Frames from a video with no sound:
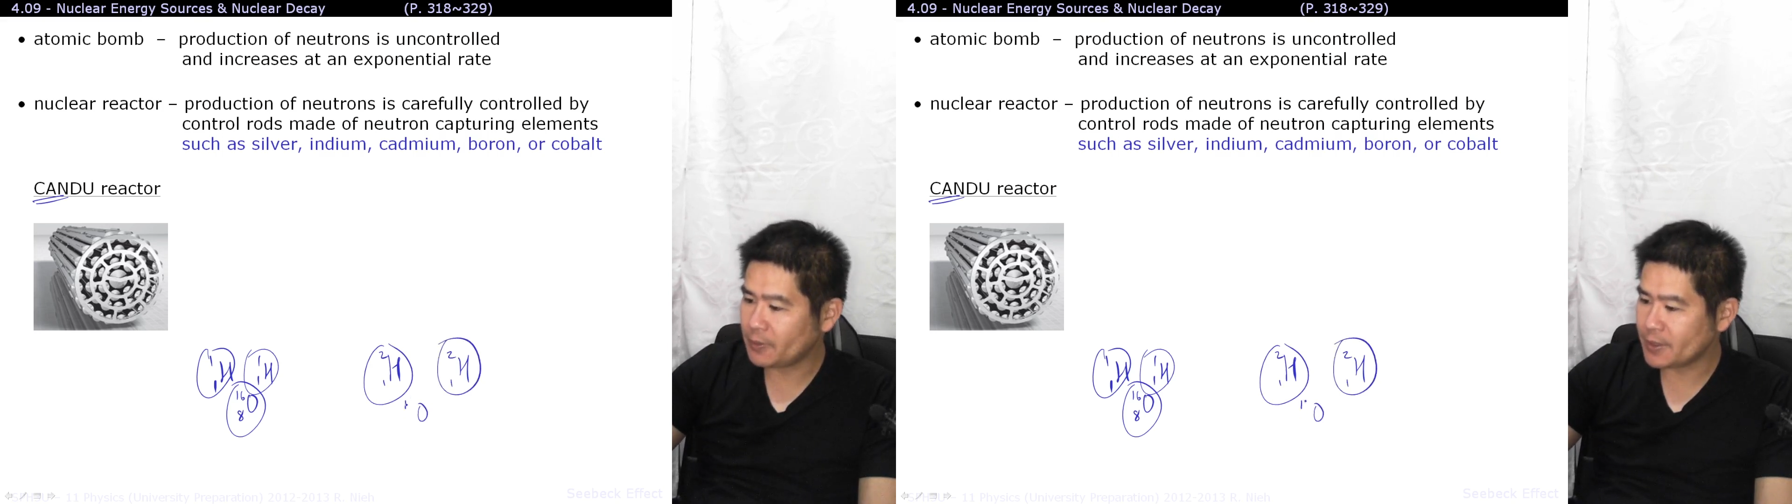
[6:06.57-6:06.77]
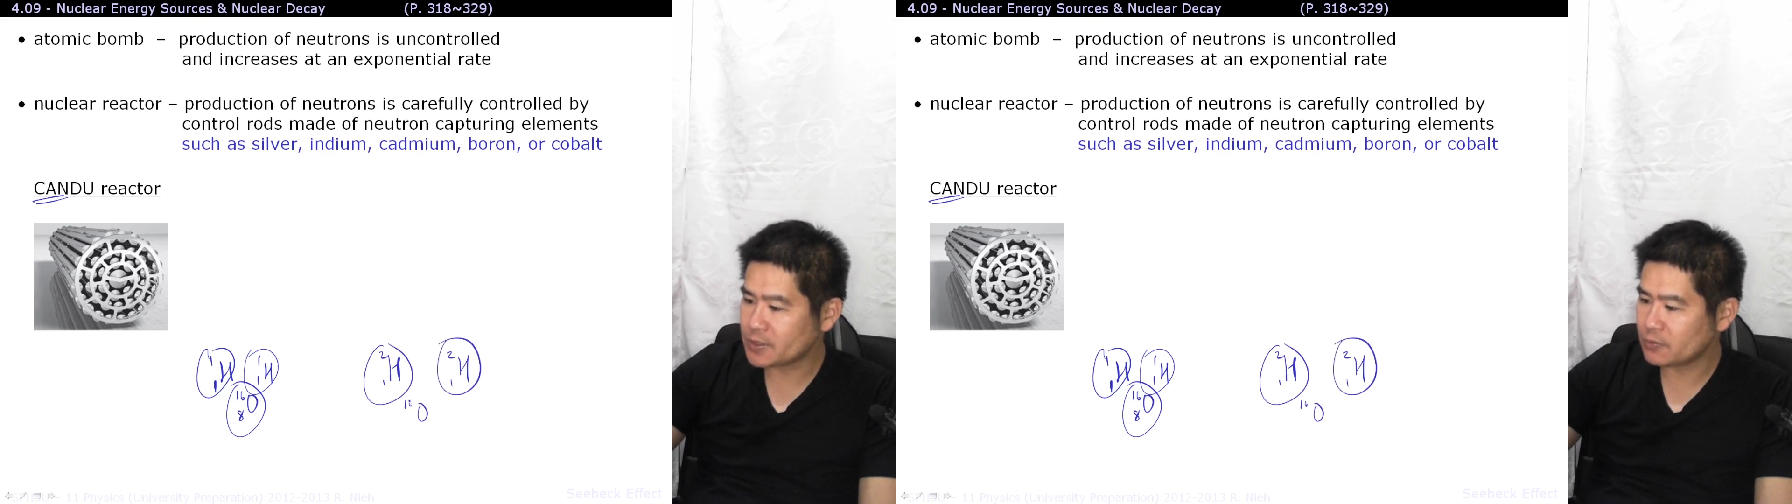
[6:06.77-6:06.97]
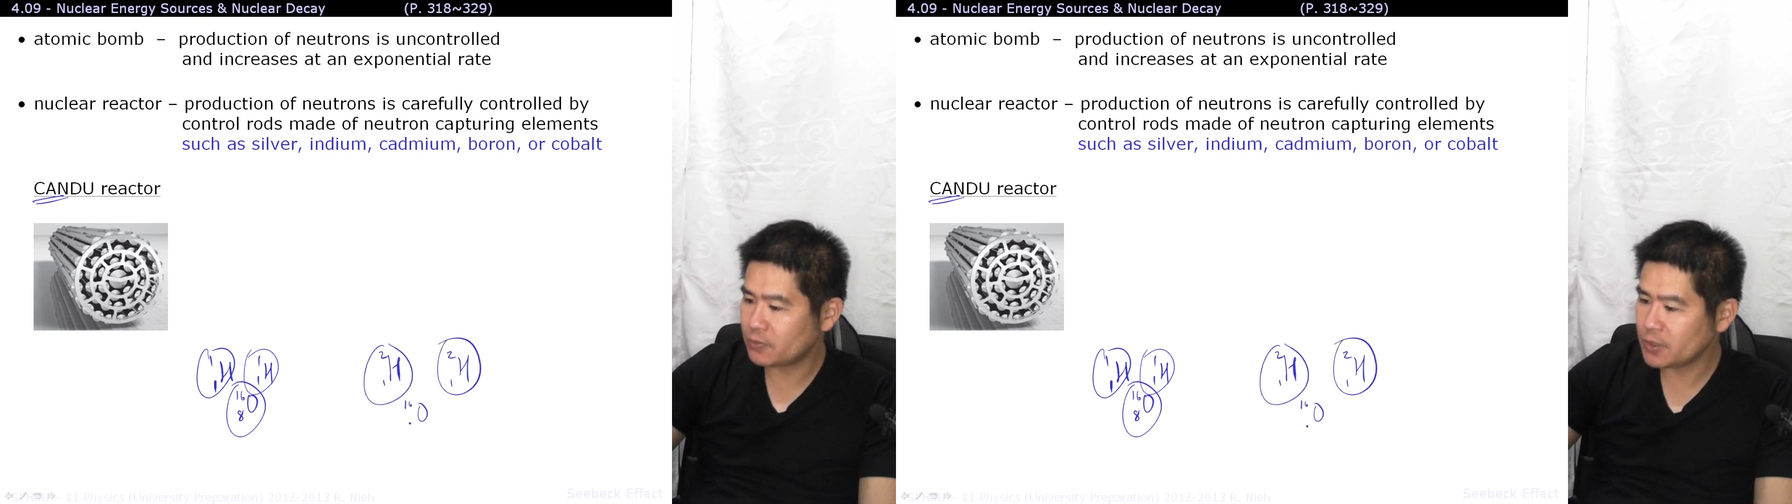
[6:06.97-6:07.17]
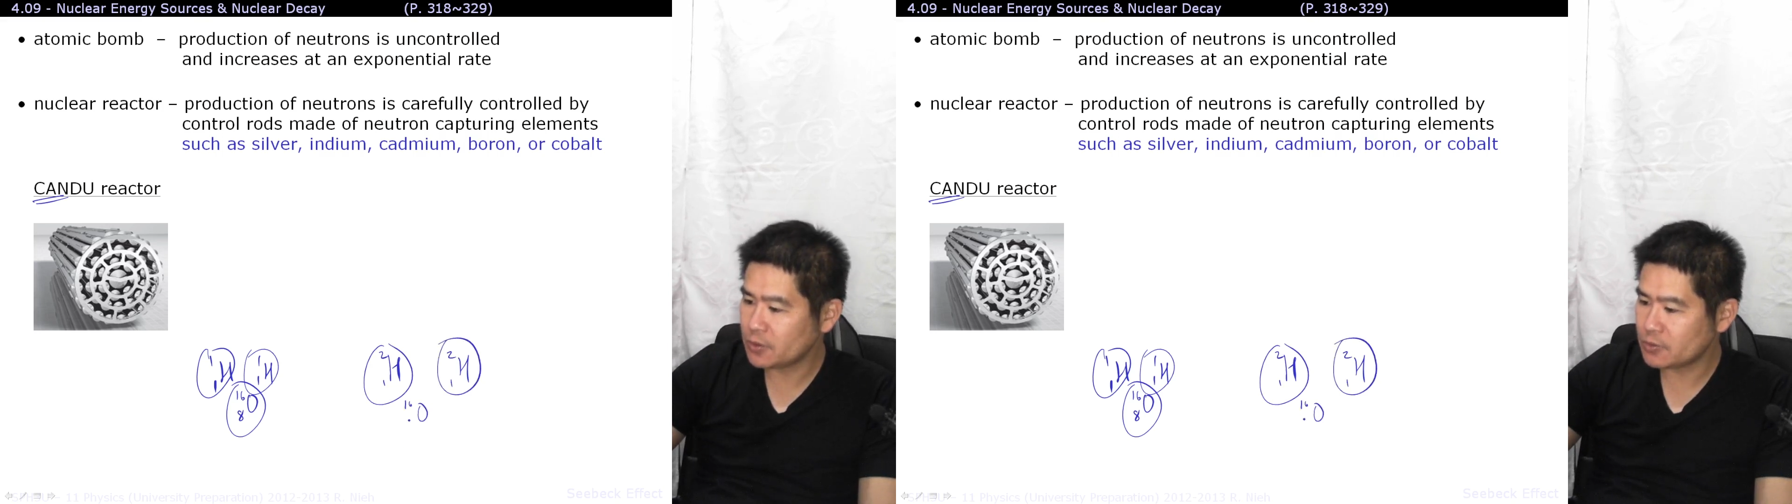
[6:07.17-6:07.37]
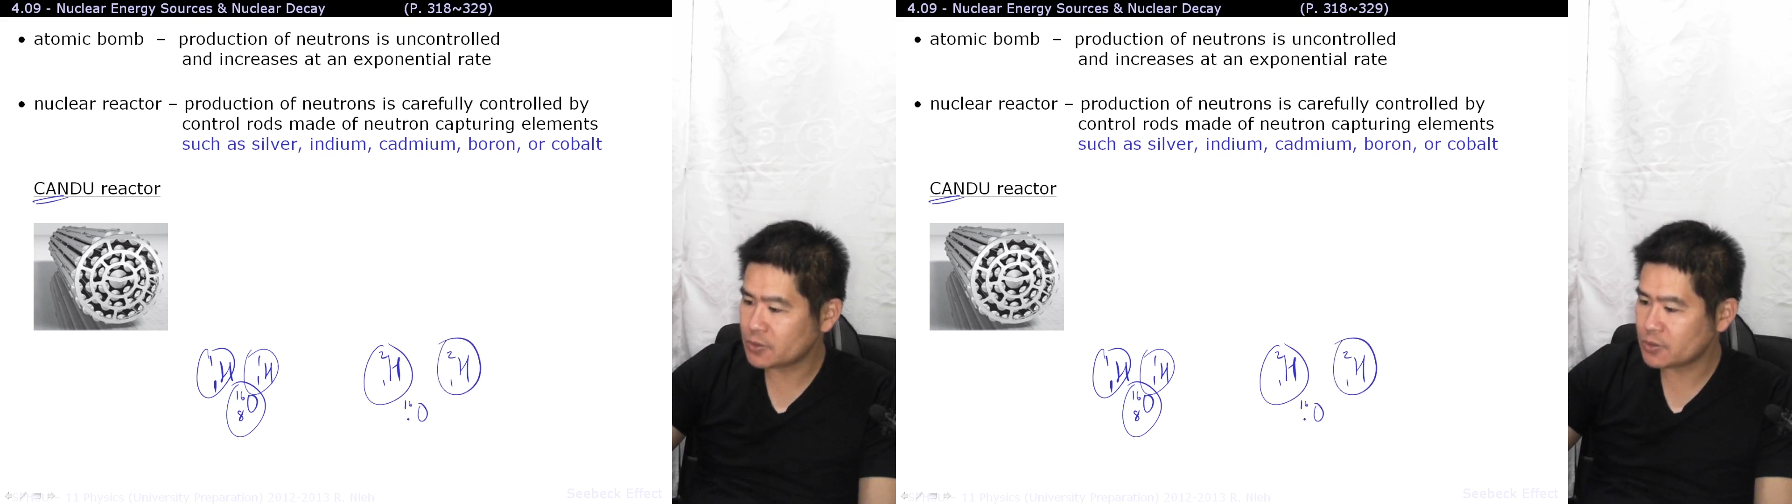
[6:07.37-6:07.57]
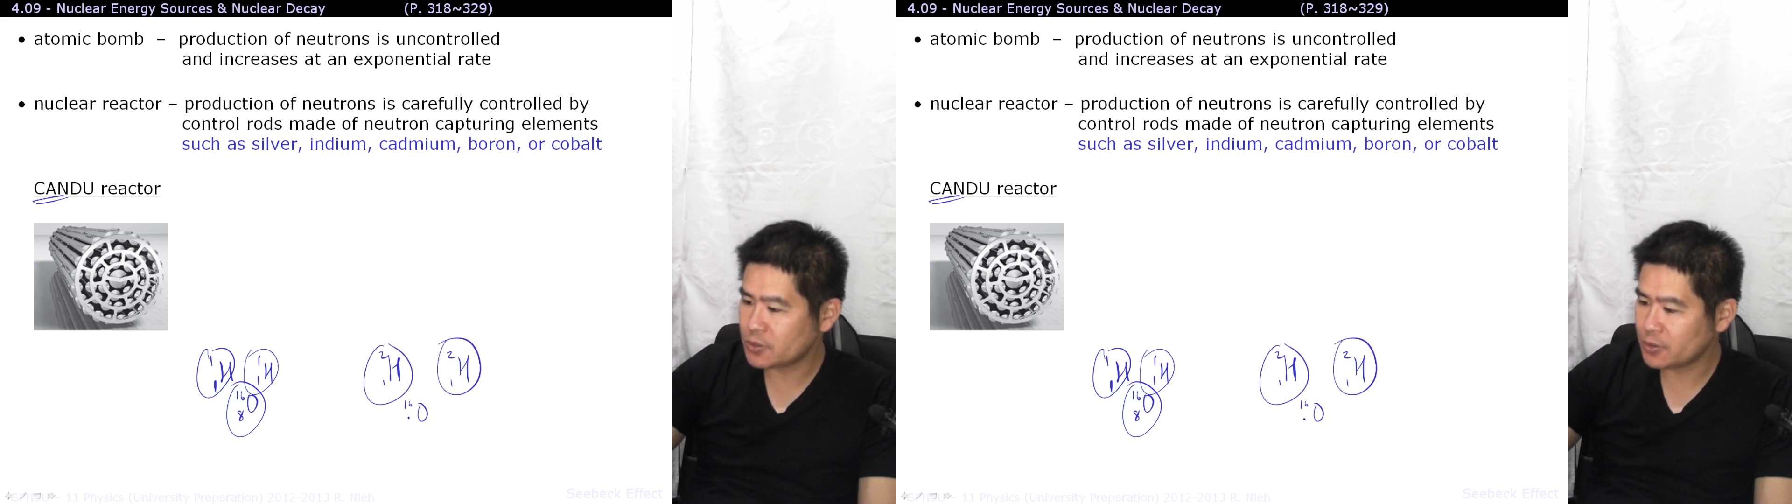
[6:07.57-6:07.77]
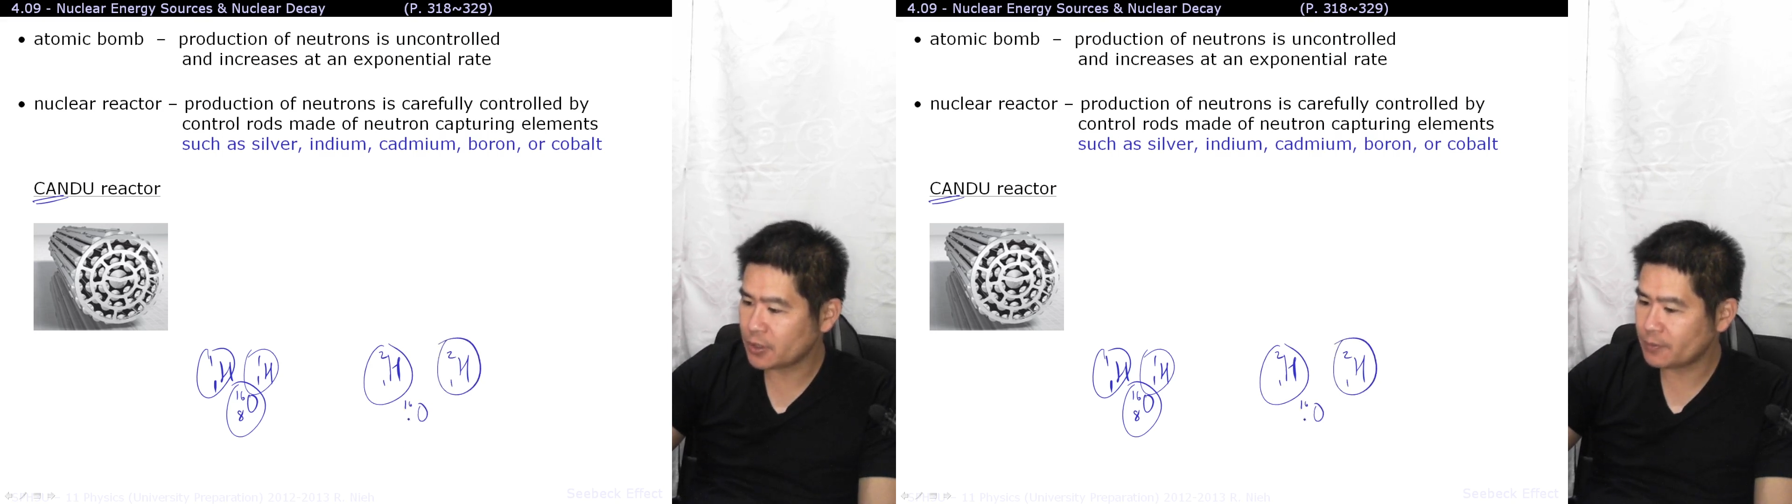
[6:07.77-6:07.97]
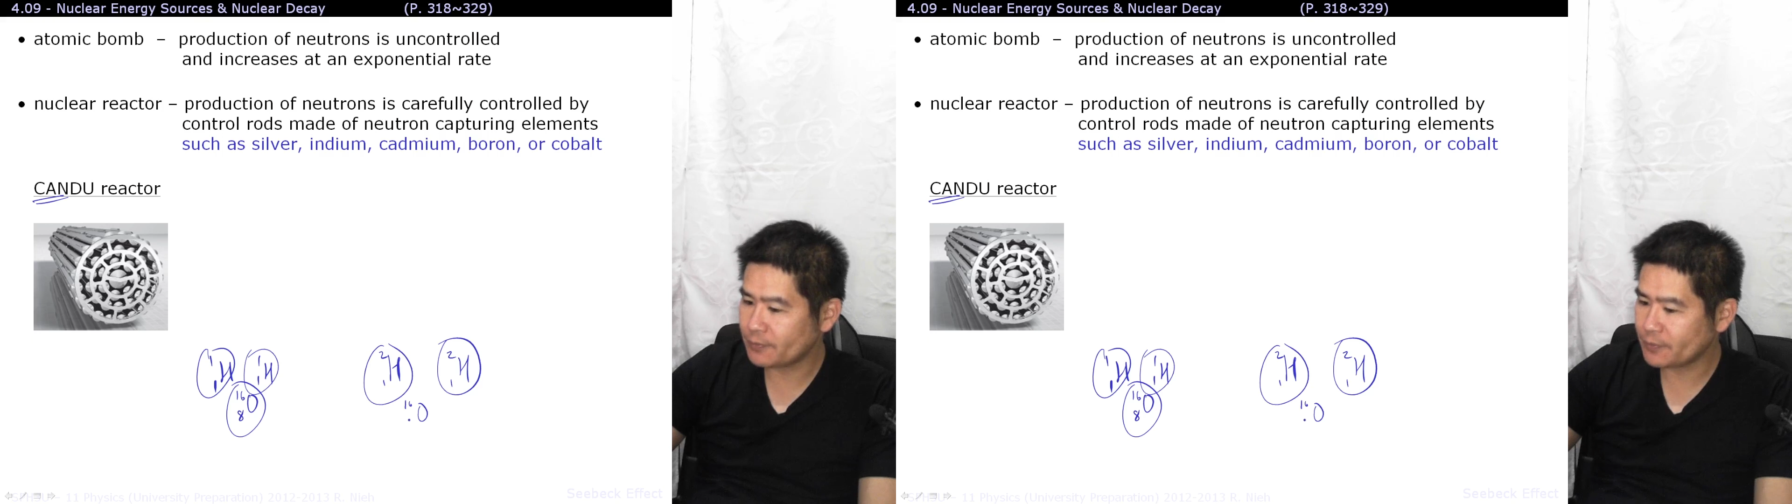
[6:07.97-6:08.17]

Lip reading: plants, we use deuterium.